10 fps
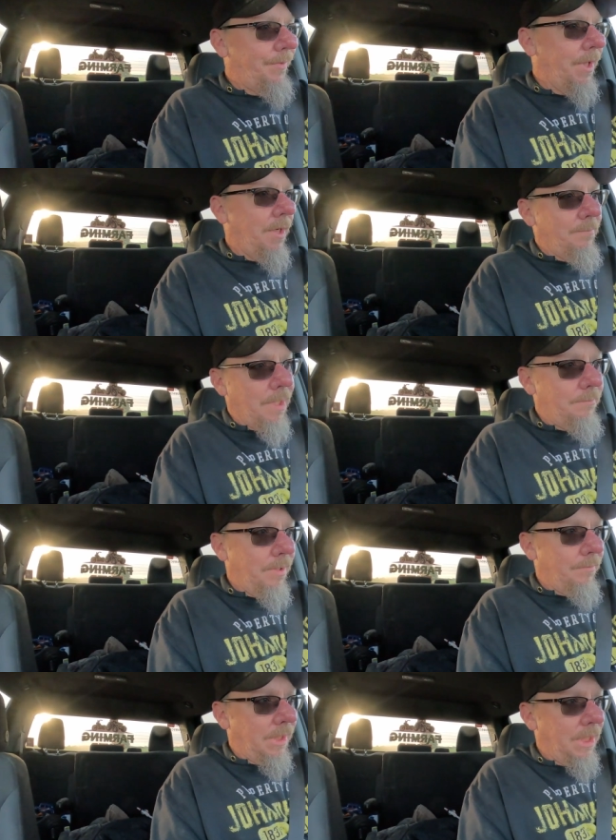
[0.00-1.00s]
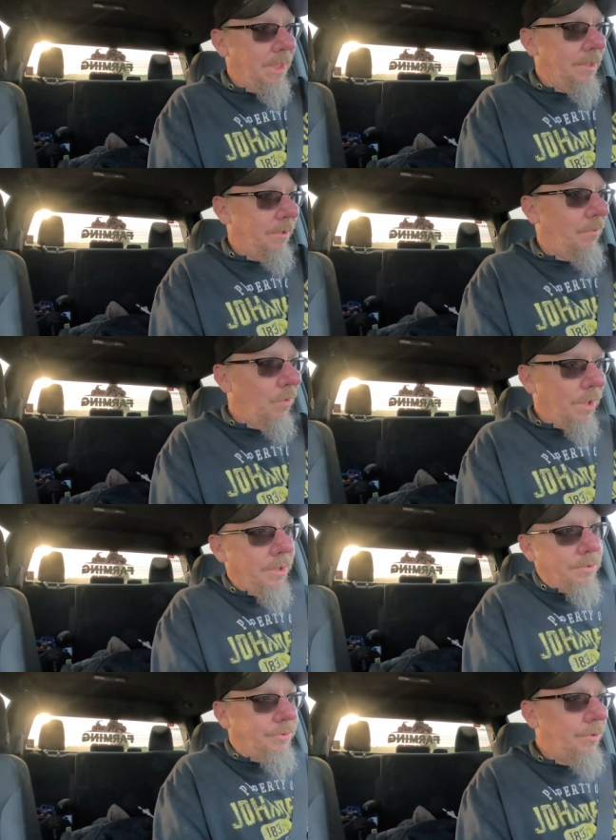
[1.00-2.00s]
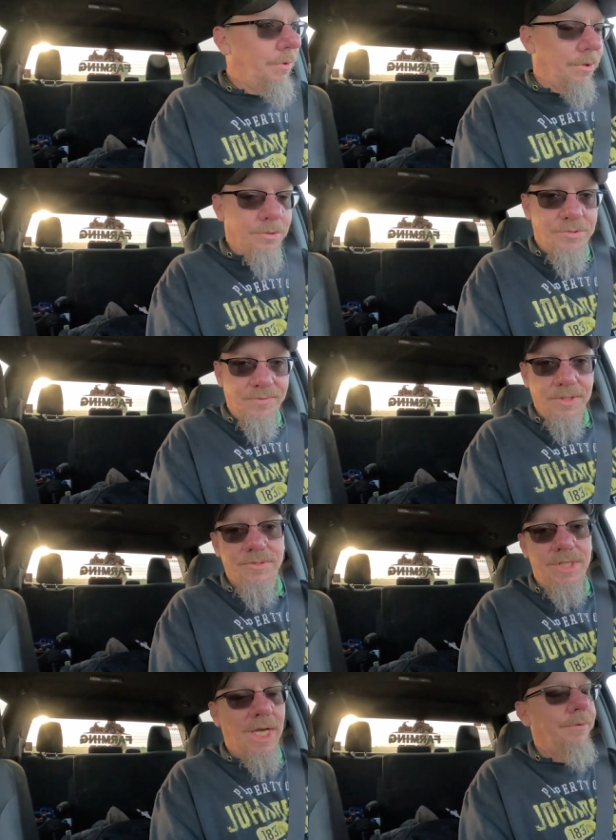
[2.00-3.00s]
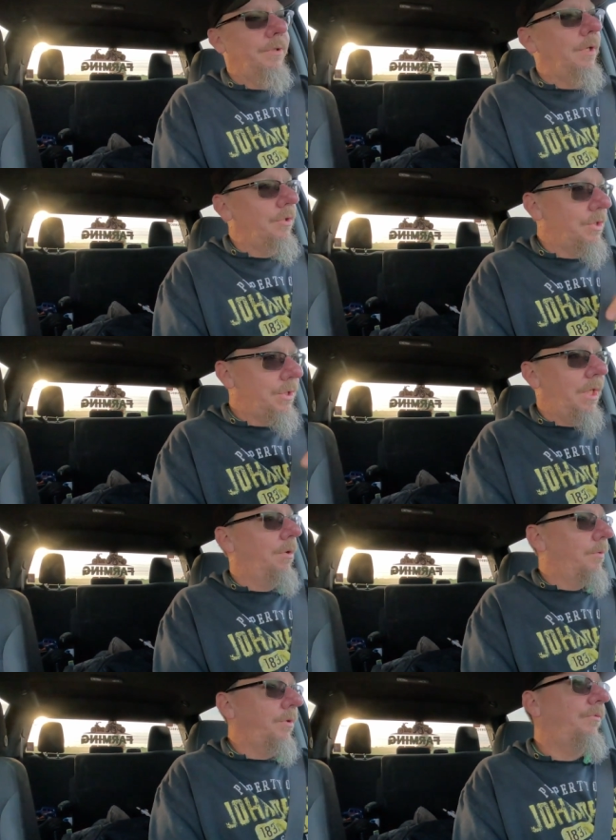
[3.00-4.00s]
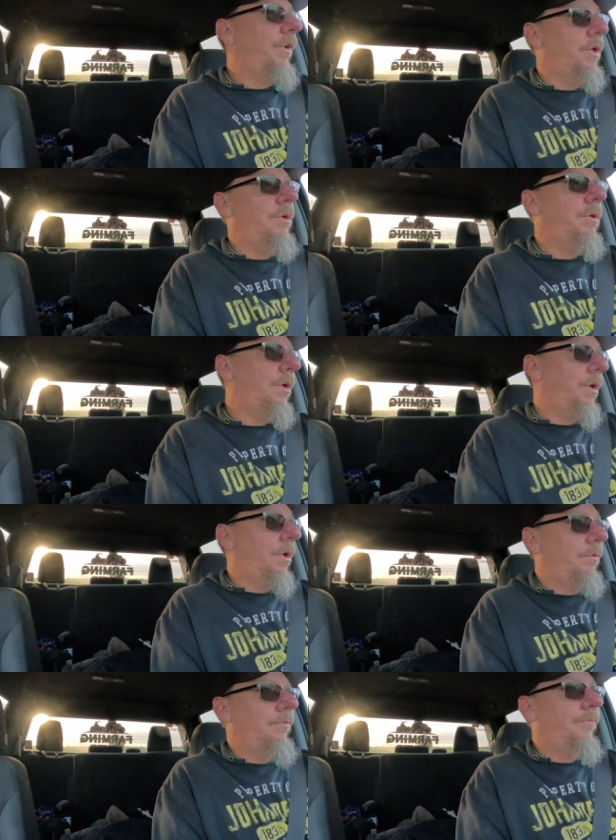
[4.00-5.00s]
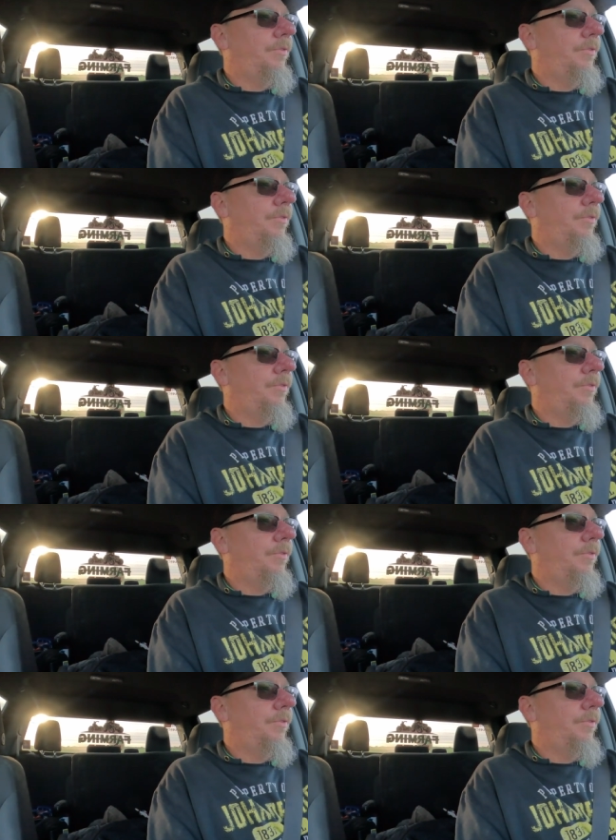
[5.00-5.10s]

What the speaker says: I might be able to get into 1 or 2 of those fields down there and just hit it with the